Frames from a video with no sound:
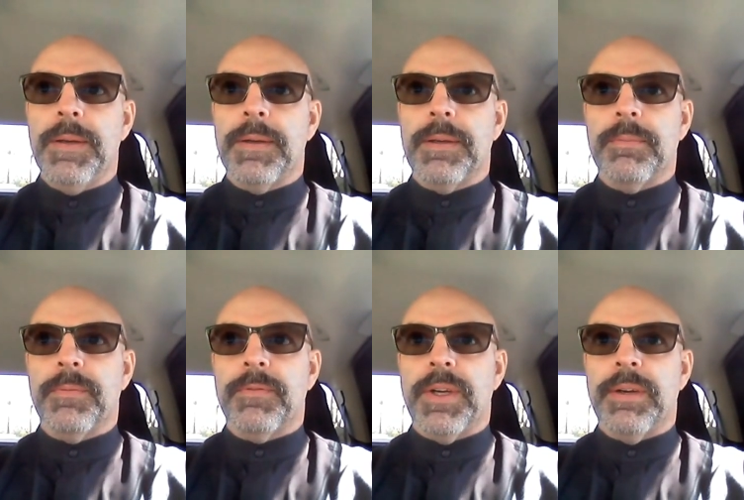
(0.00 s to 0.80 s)

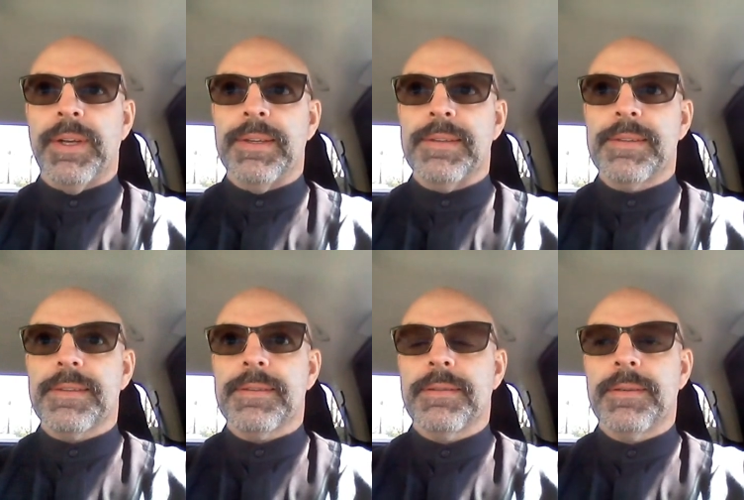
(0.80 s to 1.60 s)
um,
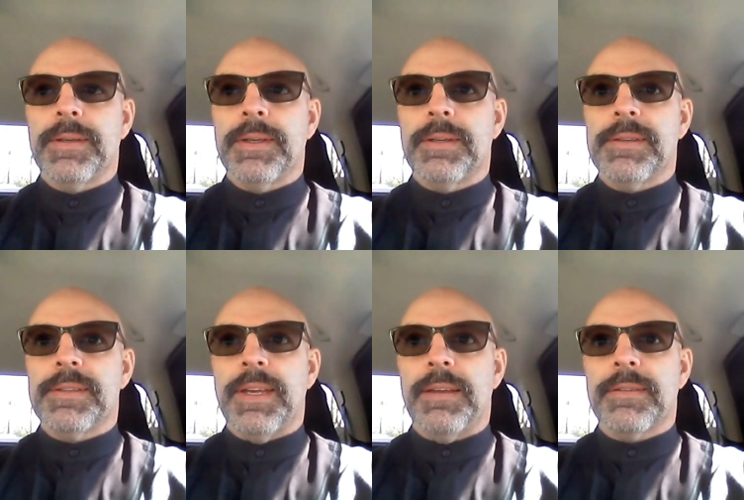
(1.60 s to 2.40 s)
various
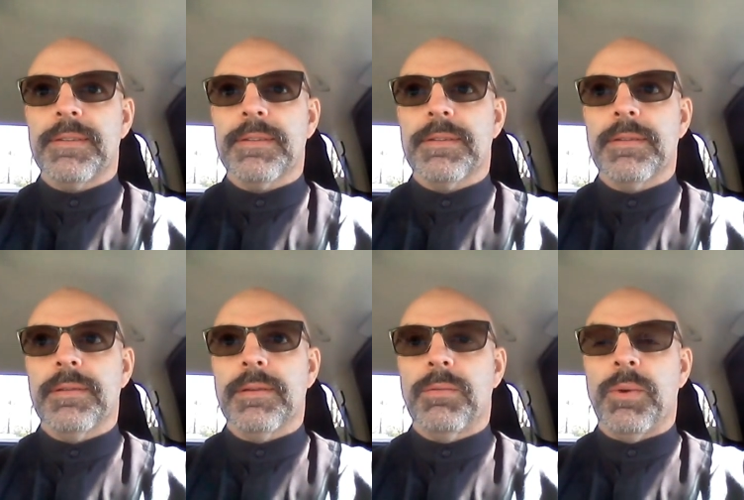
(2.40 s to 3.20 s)
saints,
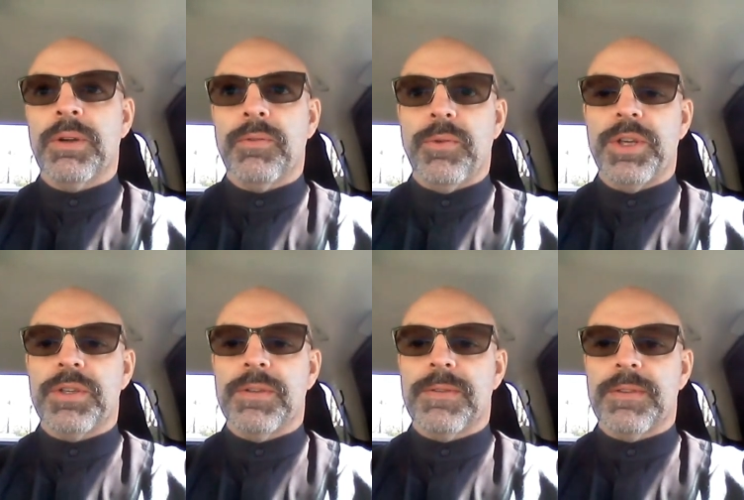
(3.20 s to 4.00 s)
one of
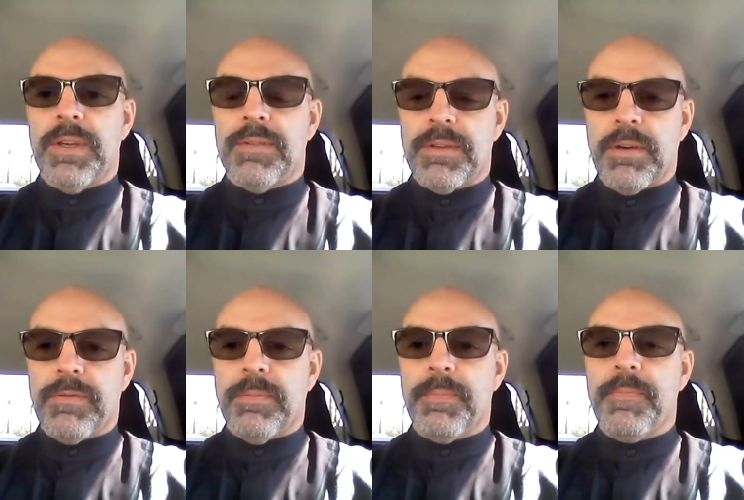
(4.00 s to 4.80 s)
which is Saint
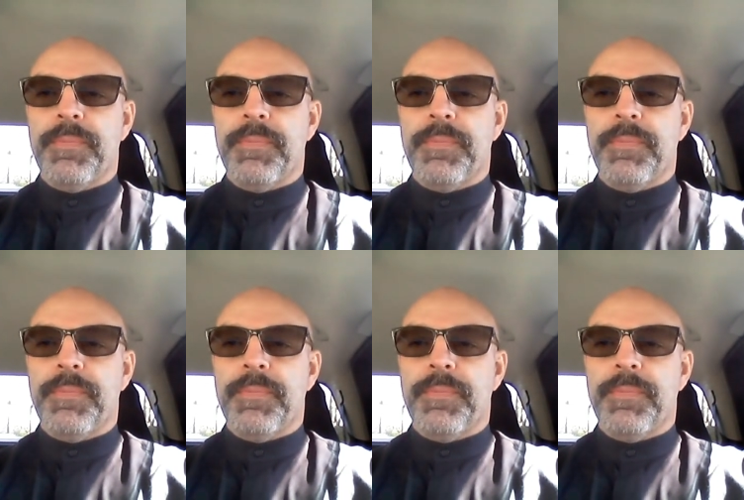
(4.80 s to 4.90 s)
Seraphim.